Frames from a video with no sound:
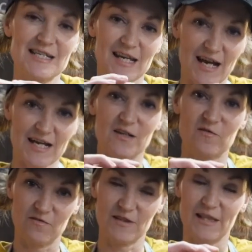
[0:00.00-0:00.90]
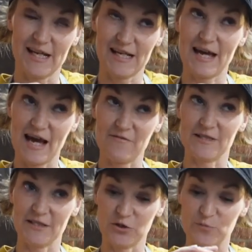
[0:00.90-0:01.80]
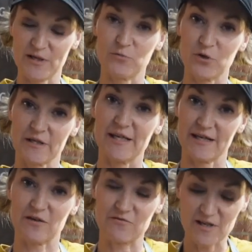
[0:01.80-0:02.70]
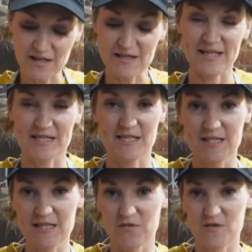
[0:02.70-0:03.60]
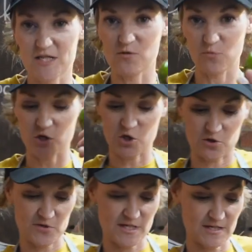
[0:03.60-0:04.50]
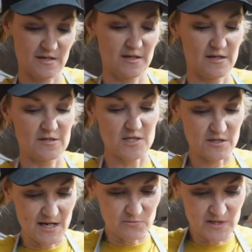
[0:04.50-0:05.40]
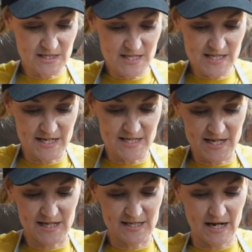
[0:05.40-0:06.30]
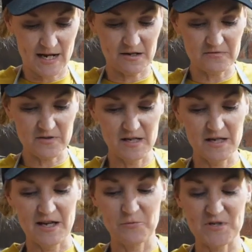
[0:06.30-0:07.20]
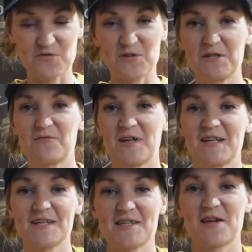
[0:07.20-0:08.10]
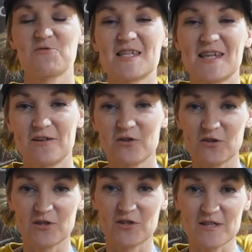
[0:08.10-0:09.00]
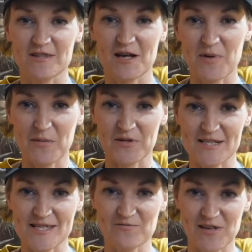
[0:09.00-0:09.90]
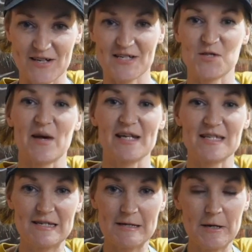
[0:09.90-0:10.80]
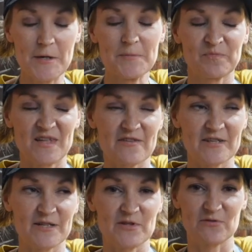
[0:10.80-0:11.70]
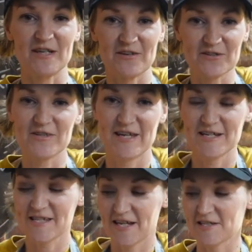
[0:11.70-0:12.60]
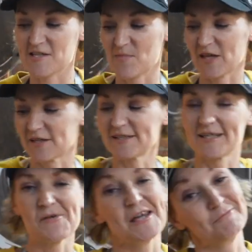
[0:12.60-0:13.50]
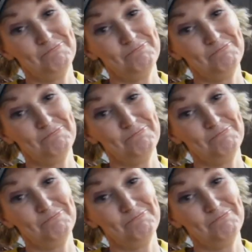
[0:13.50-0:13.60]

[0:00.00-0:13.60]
to kind of let it have a little bit more give. That's gonna give us some more juice. So now we can slice that in half. What's really funny, as I was saying earlier, that pepper isn't very spicy. Now that I'm doing other things, I can smell it, and I'm like,